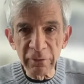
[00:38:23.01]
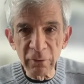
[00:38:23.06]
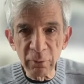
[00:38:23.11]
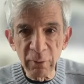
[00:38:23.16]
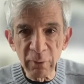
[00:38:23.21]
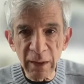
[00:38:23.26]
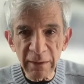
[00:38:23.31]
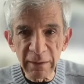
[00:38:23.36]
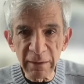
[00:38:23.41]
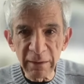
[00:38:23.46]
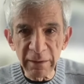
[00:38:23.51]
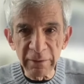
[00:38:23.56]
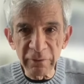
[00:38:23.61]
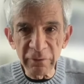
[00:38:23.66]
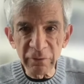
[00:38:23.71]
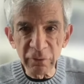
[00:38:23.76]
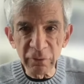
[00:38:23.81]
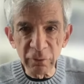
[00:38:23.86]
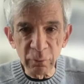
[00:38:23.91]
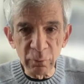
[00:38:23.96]
directly
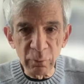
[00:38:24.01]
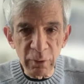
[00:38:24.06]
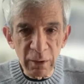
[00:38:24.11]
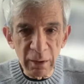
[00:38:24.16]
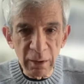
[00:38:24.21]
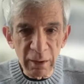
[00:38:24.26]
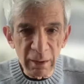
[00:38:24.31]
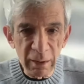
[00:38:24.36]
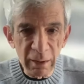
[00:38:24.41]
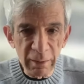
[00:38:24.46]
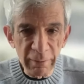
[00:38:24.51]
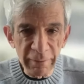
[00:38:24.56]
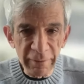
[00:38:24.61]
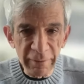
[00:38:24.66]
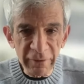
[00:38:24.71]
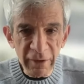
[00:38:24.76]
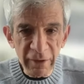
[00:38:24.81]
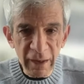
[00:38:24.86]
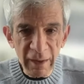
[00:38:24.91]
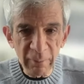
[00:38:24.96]
to uh,
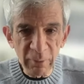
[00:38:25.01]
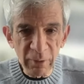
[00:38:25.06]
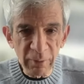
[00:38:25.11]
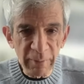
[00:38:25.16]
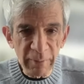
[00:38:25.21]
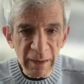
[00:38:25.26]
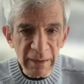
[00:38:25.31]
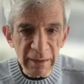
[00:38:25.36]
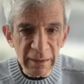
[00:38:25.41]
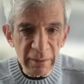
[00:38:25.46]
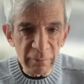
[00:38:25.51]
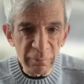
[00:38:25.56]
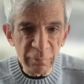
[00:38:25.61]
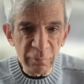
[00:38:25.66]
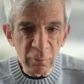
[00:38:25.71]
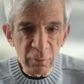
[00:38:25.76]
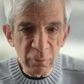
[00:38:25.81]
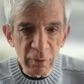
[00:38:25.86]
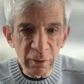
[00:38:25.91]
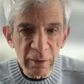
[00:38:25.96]
the time remaining
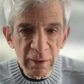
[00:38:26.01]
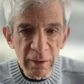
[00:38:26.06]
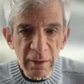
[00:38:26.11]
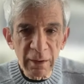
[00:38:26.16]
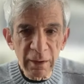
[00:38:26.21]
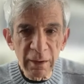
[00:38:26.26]
for